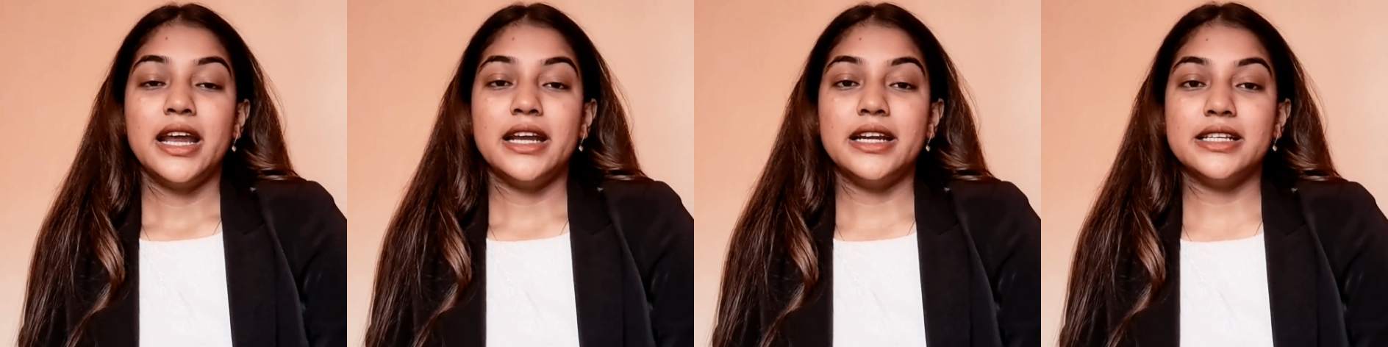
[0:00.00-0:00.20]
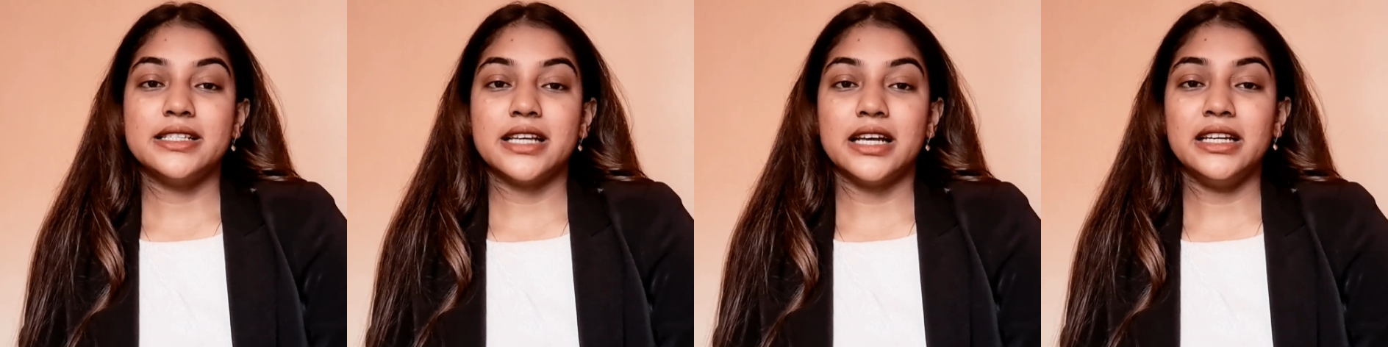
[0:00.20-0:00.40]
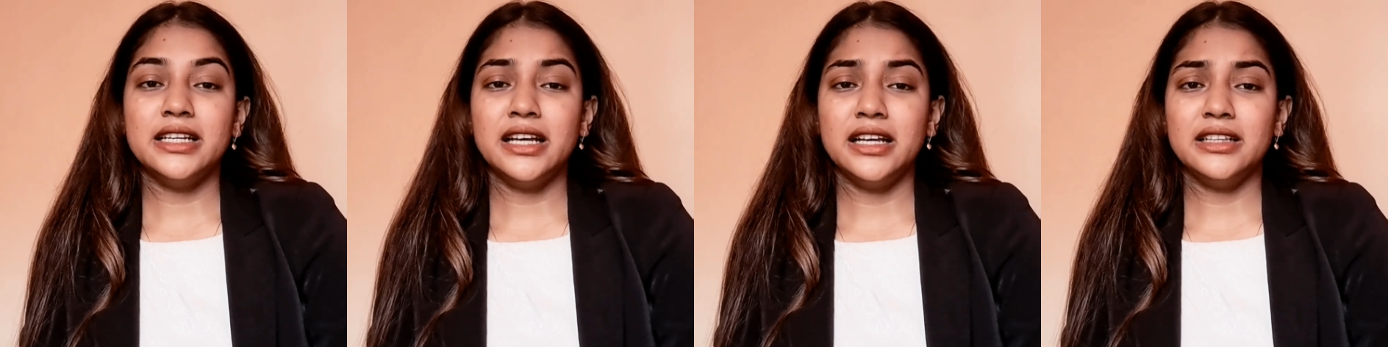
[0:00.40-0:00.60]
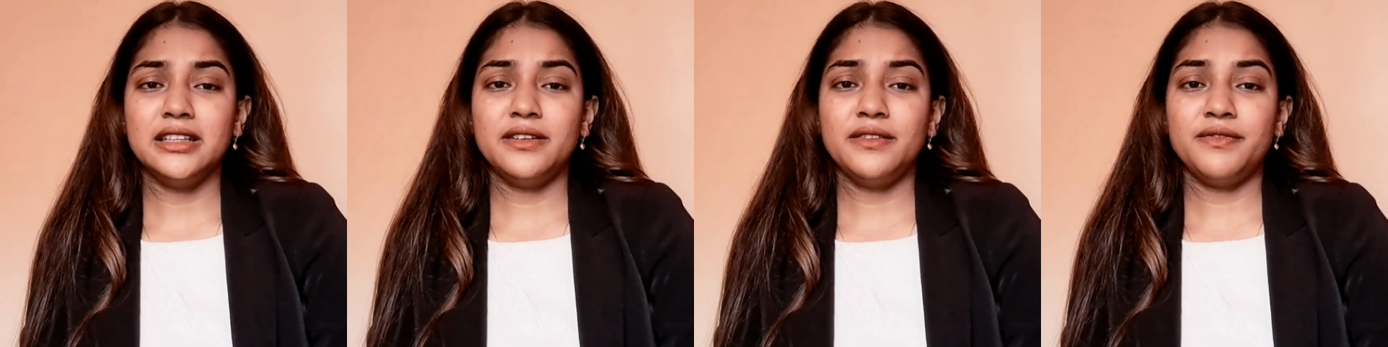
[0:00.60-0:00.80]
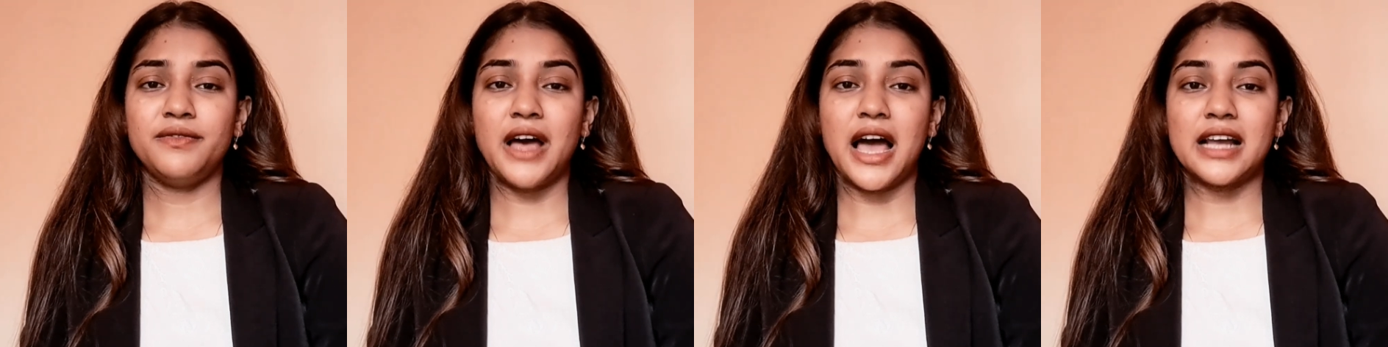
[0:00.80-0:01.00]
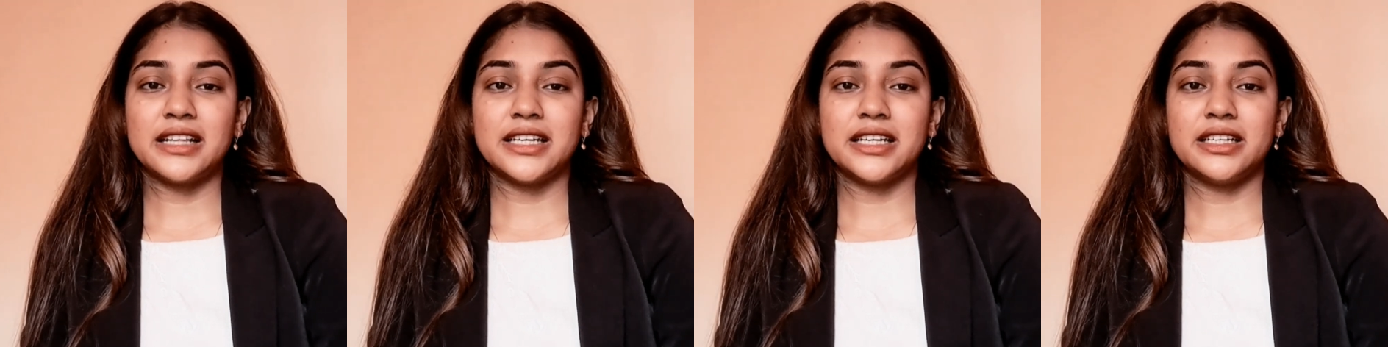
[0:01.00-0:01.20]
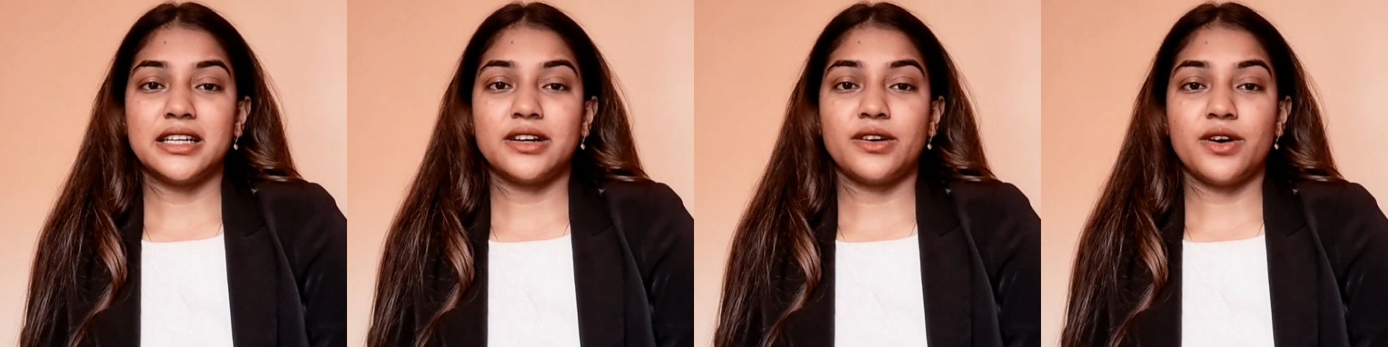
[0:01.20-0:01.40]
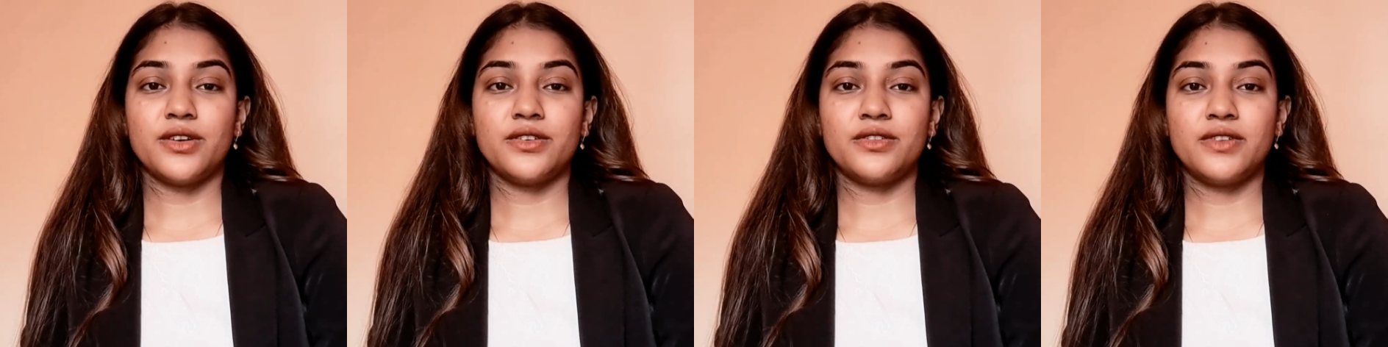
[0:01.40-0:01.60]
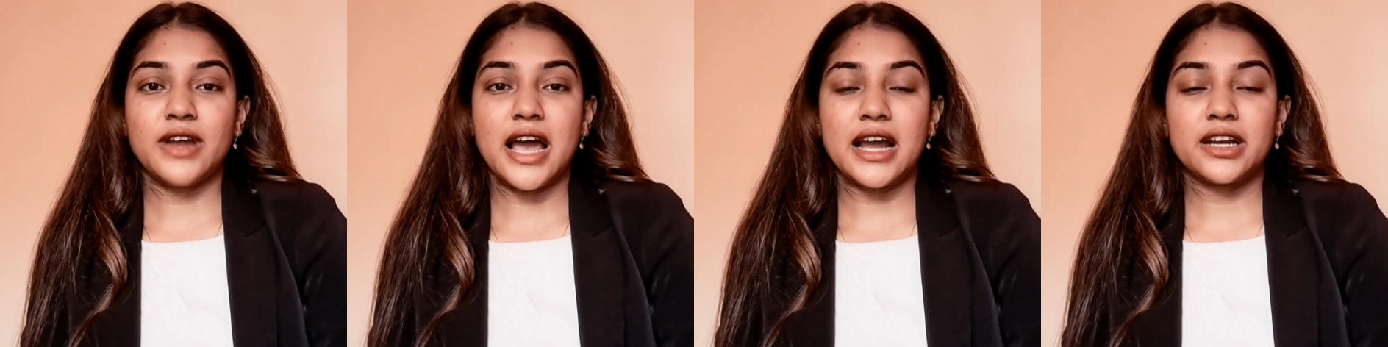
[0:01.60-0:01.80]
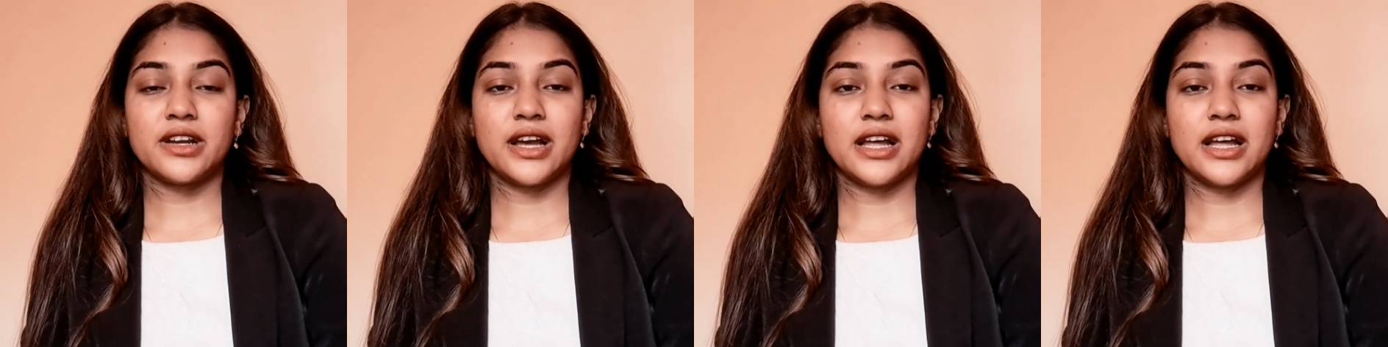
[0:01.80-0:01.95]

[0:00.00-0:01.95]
It is another fact that a contract